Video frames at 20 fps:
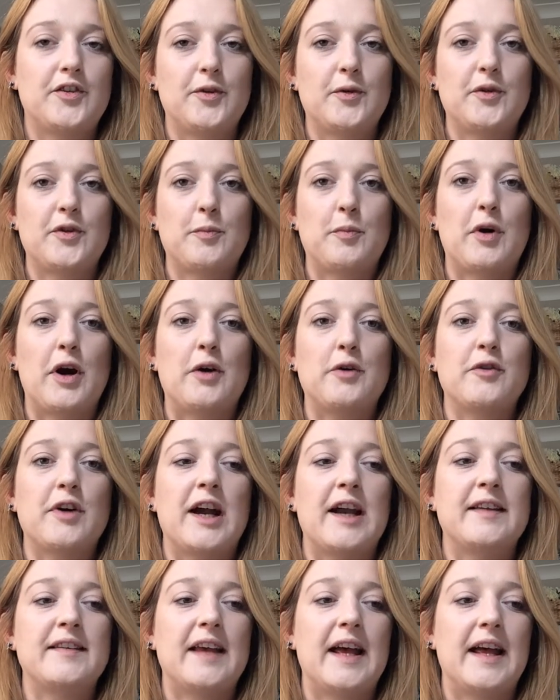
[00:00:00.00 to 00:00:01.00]
of the
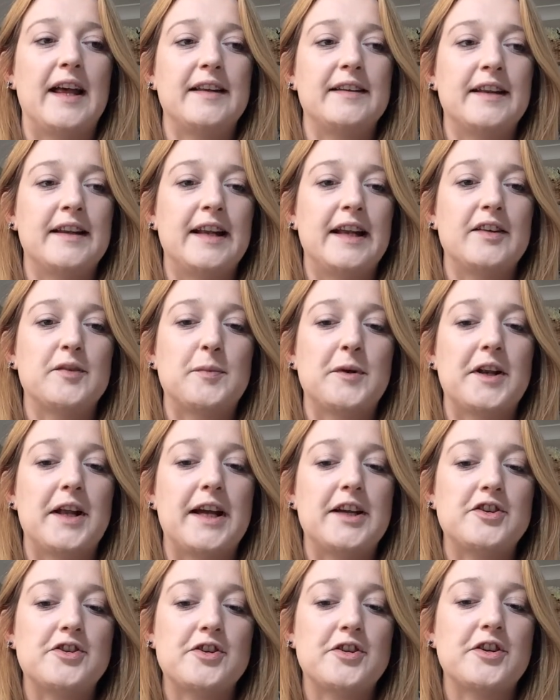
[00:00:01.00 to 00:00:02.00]
progress and an
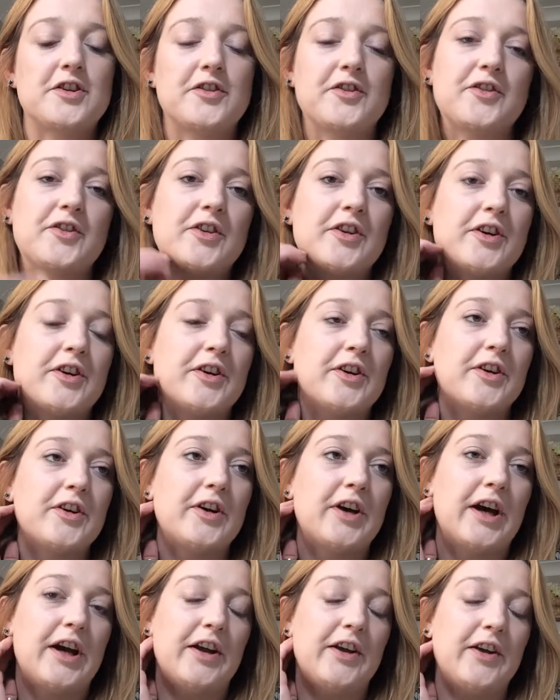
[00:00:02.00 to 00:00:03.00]
explanation as to
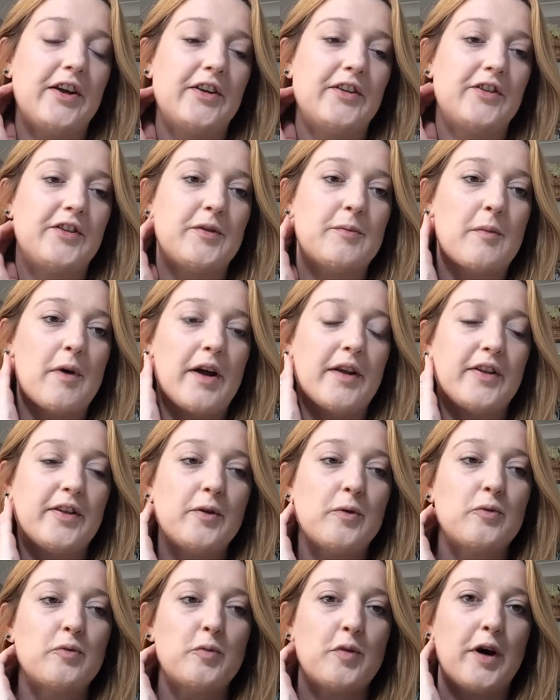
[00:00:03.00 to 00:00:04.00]
my
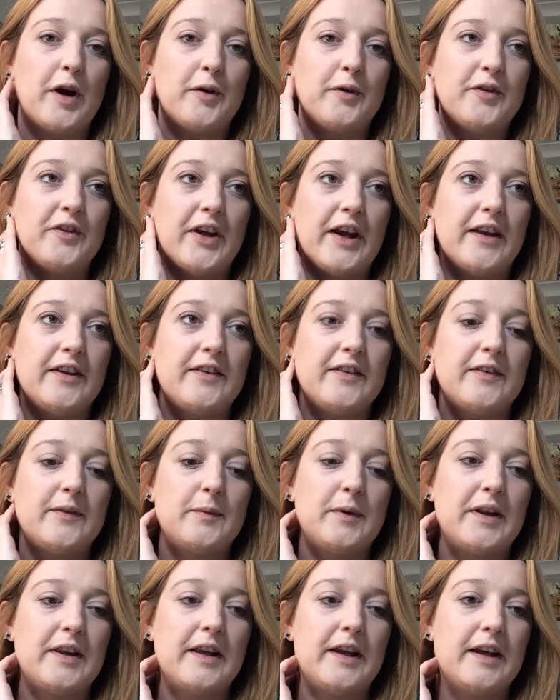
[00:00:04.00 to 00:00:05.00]
thought process
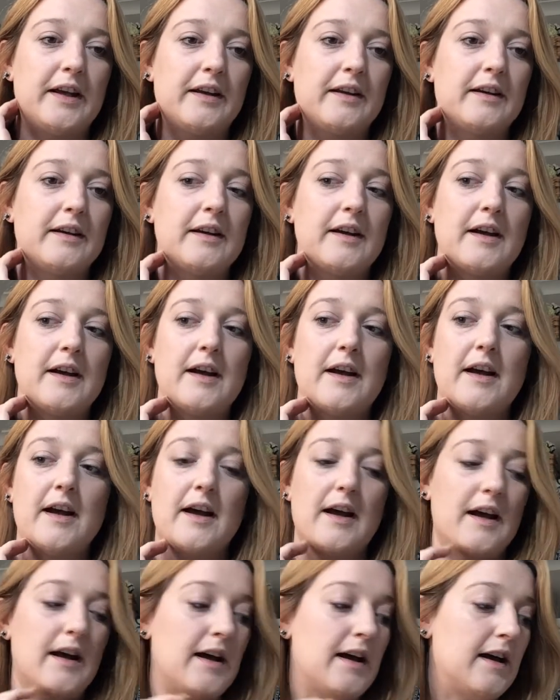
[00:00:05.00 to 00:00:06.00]
with it.
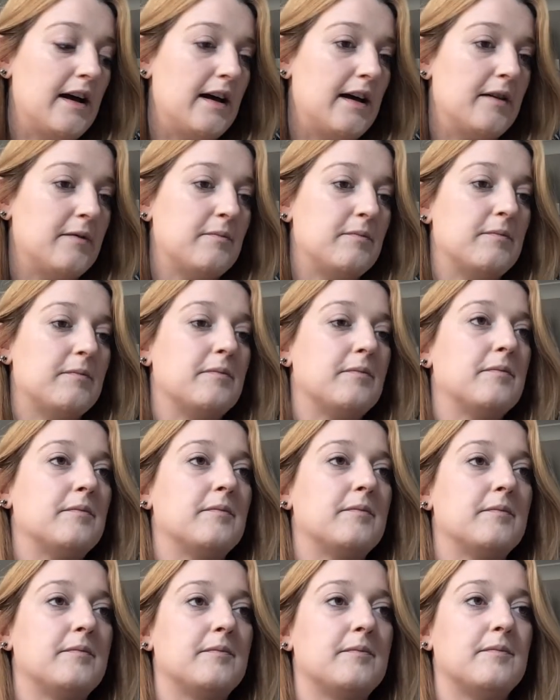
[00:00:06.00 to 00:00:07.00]

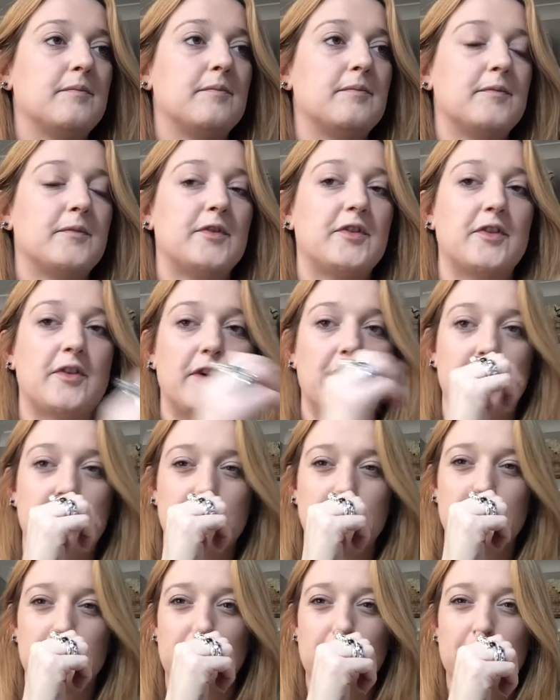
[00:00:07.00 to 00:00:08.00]
Sorry,
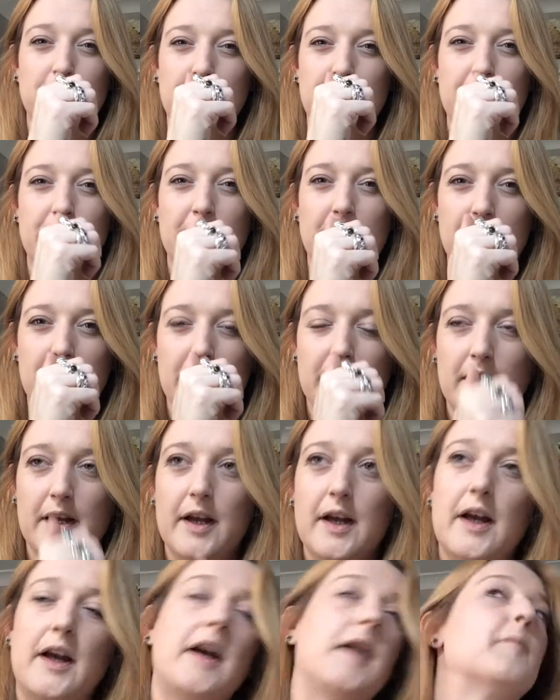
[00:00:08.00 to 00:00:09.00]
computer.
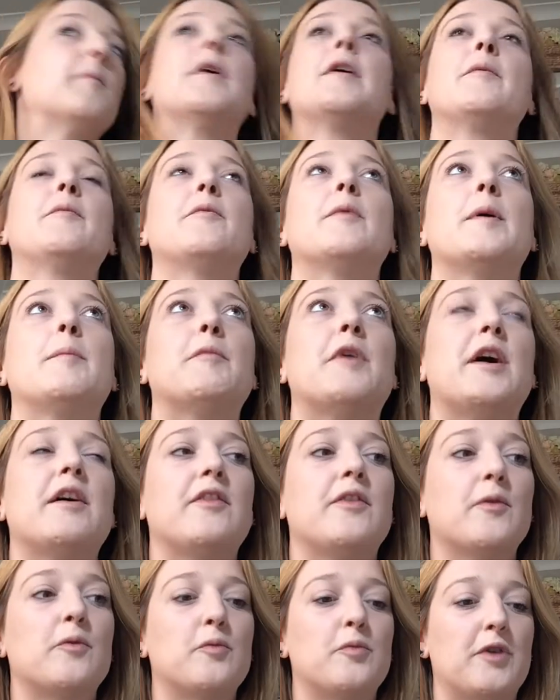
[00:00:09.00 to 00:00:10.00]
My
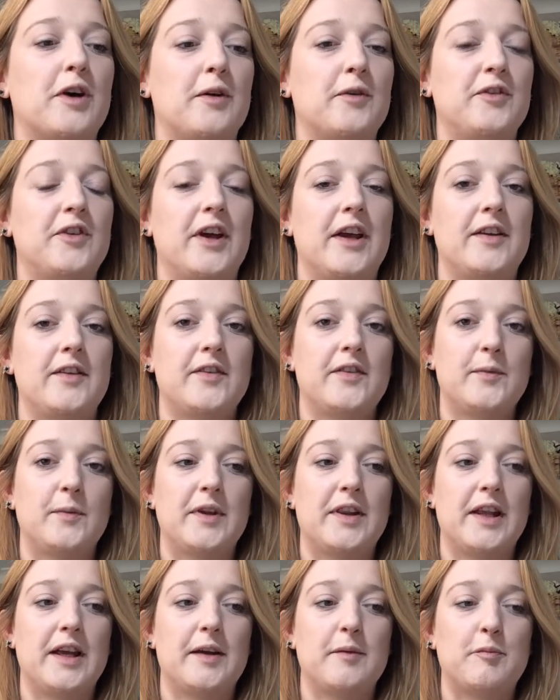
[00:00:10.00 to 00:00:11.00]
thought process
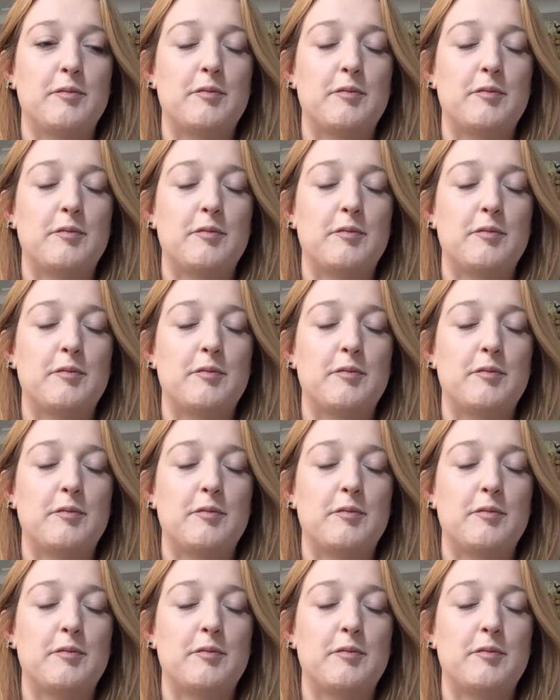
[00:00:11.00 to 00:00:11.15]
with it.